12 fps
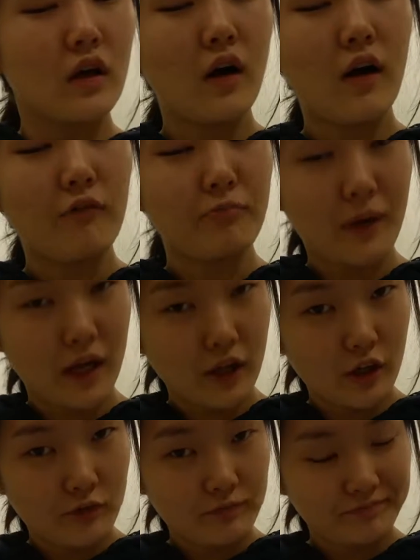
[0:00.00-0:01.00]
of
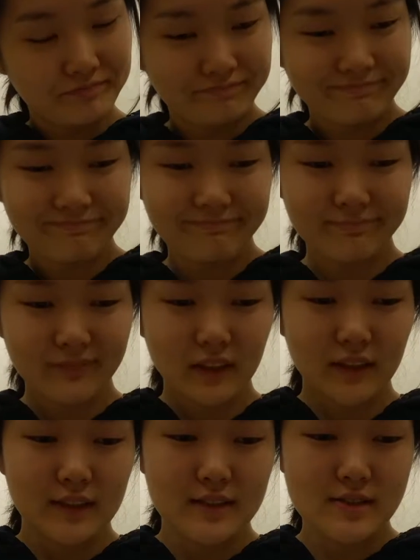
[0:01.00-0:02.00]
bio.
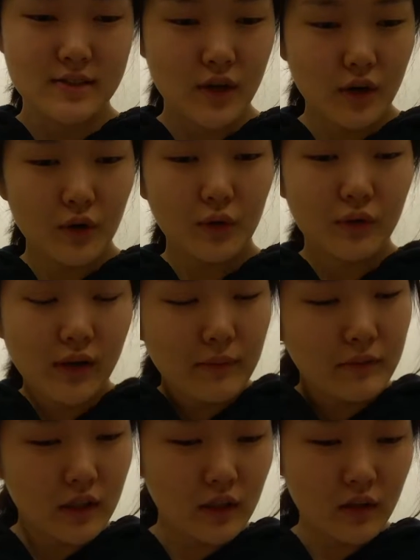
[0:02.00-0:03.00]
So
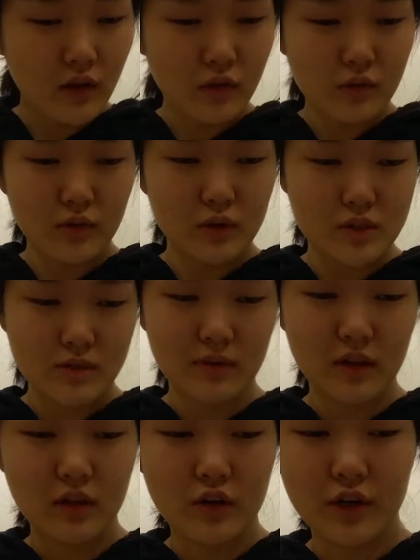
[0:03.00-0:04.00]
I'm gonna go through some of
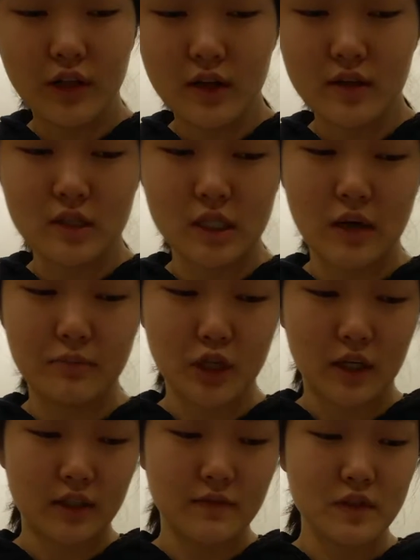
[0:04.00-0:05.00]
the learning
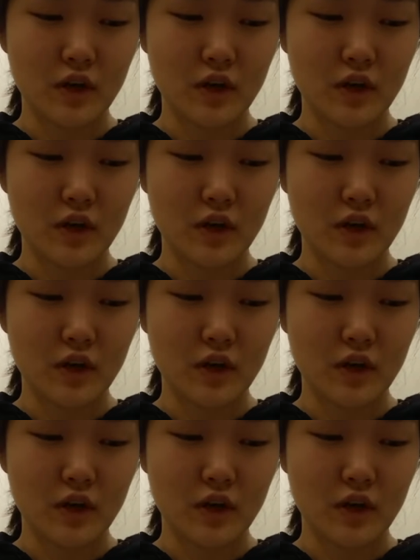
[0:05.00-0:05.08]
objectives.